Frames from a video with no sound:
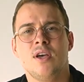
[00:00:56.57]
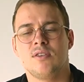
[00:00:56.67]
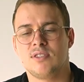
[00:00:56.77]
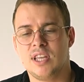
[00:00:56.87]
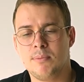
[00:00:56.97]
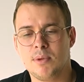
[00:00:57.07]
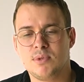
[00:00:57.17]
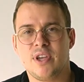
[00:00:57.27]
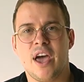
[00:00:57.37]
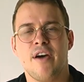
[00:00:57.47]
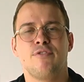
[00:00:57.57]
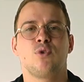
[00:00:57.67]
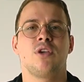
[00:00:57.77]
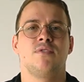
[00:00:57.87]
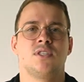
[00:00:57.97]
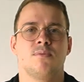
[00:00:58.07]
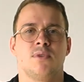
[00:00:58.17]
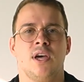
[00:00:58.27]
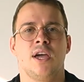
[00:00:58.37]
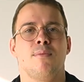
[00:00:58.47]
So sometimes you have to give it some
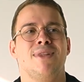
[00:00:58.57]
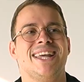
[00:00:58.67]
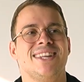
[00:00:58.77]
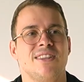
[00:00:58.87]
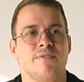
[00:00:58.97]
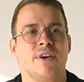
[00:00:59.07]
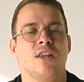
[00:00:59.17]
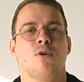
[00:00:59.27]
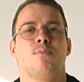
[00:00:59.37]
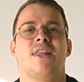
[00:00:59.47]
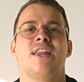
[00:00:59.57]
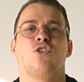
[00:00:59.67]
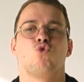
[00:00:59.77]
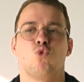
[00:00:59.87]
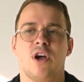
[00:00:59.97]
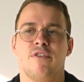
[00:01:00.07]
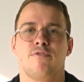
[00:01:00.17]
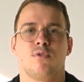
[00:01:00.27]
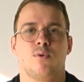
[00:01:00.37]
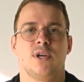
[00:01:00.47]
time, let it develop, let it run
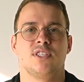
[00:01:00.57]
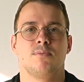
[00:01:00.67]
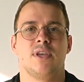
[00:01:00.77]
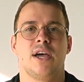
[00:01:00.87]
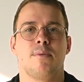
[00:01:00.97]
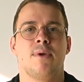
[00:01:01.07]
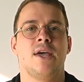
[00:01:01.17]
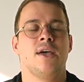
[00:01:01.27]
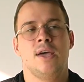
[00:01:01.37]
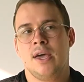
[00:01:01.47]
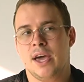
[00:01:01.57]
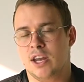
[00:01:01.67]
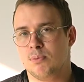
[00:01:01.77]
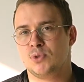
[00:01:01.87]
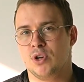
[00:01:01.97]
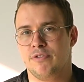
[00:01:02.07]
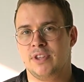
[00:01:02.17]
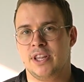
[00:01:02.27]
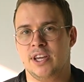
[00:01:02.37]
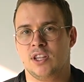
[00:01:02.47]
for quite some time and observe
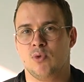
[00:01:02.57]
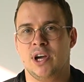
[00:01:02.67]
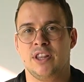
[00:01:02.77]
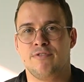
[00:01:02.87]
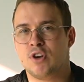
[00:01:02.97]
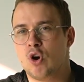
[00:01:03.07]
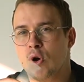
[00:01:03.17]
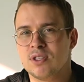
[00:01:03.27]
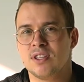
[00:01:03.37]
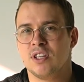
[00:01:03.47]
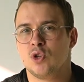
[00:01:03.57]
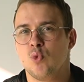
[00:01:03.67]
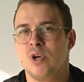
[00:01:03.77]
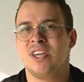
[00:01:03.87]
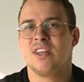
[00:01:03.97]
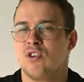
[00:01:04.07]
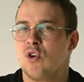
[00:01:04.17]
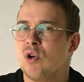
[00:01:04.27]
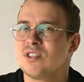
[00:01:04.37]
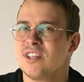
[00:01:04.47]
the data, right? If you constantly tweak
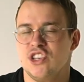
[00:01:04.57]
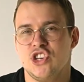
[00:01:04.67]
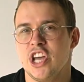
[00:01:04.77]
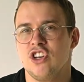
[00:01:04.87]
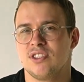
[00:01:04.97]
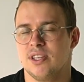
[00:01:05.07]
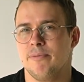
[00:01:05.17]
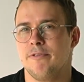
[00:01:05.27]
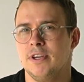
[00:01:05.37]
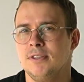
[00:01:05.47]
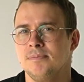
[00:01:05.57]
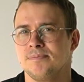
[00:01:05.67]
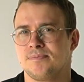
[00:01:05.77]
constantly change something,